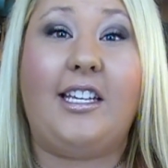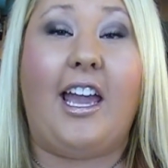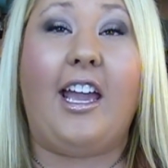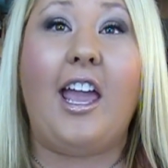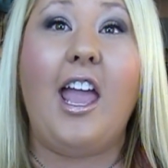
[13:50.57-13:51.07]

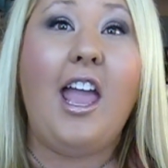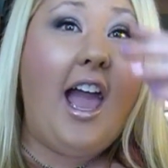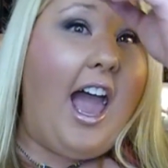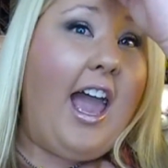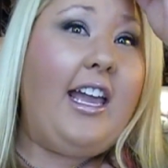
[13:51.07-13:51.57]
Like,
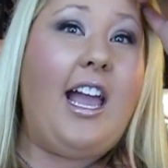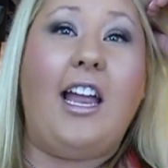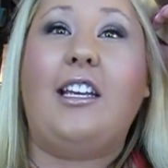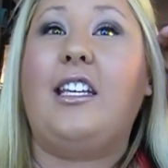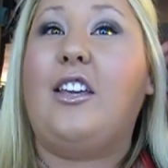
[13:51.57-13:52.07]
I
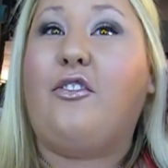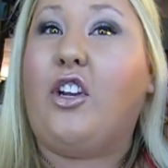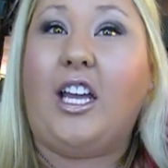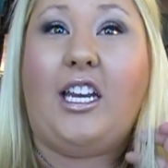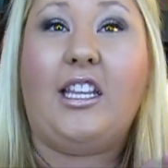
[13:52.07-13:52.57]
kind of keep
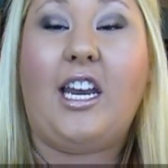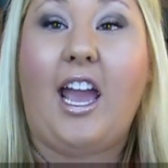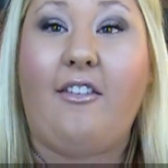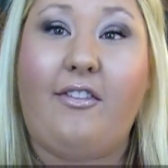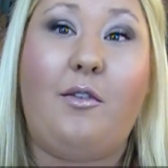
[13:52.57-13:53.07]
forgetting that I
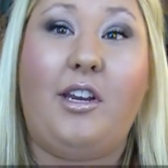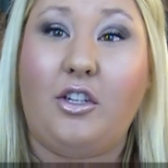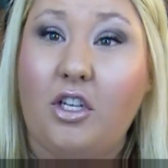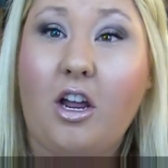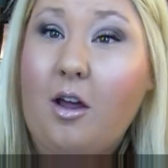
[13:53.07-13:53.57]
have
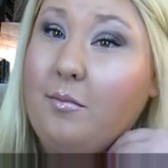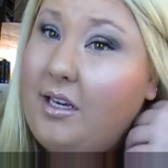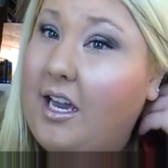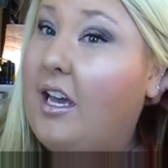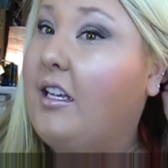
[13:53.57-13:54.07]
foundation on
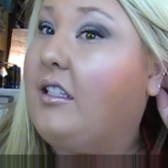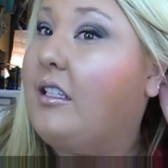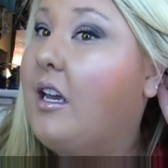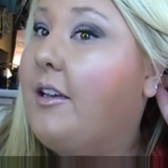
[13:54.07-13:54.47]
because